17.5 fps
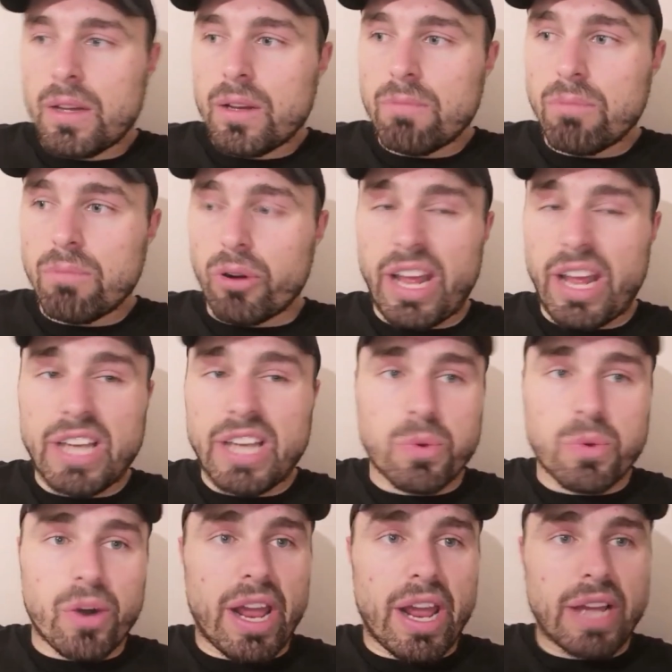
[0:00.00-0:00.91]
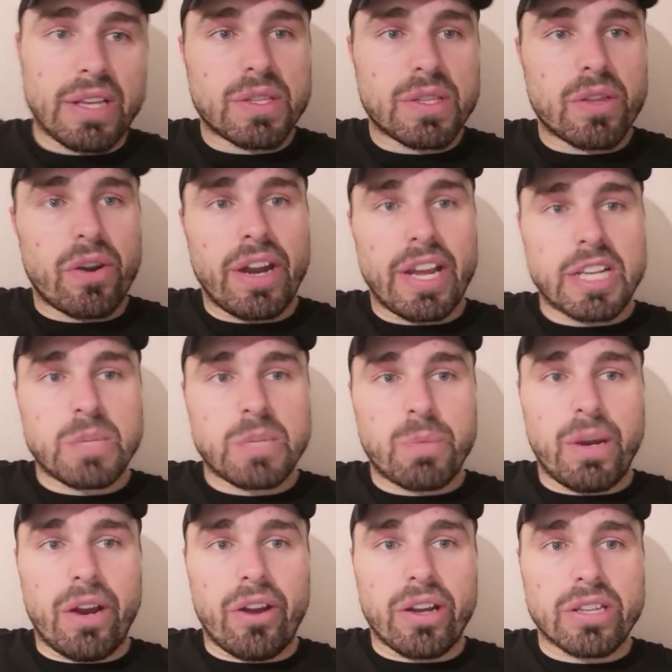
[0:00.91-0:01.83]
But it is what it is. They're
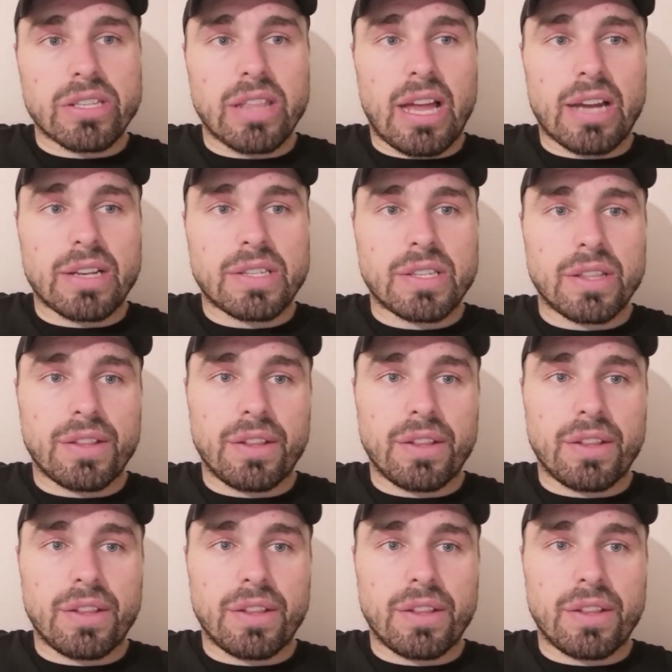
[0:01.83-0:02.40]
inexperienced lads.